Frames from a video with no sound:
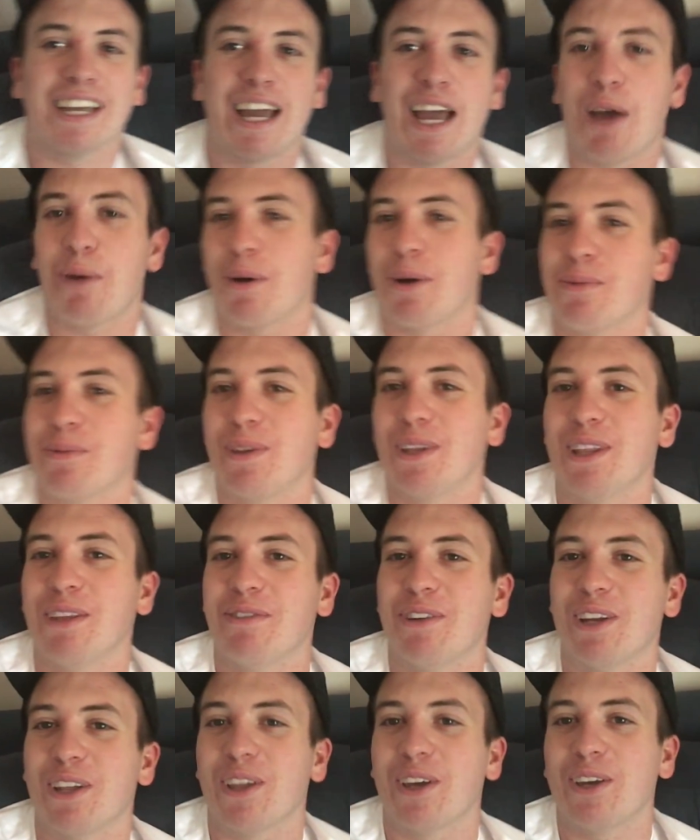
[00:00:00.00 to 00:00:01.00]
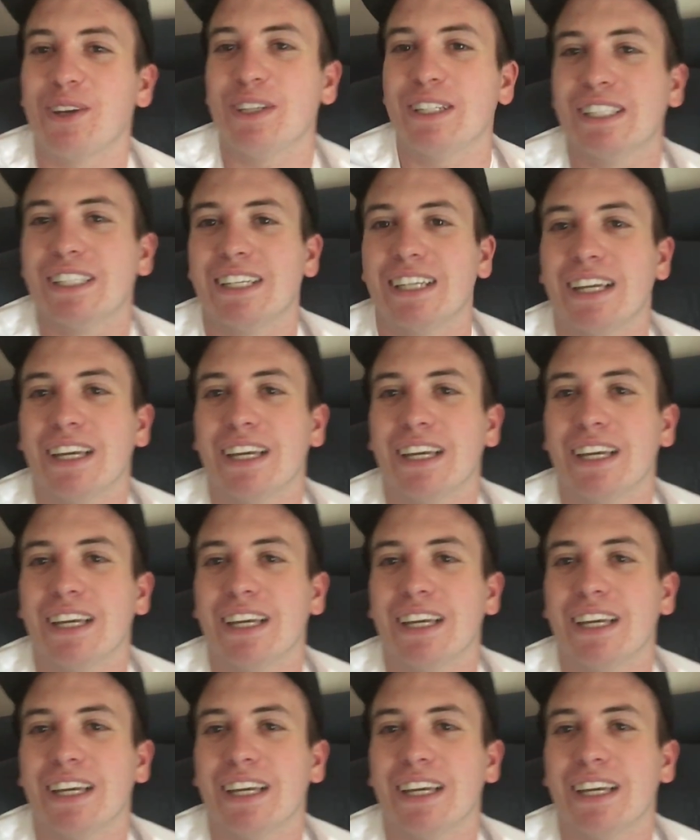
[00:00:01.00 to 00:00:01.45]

Oh, well, you live and you learn.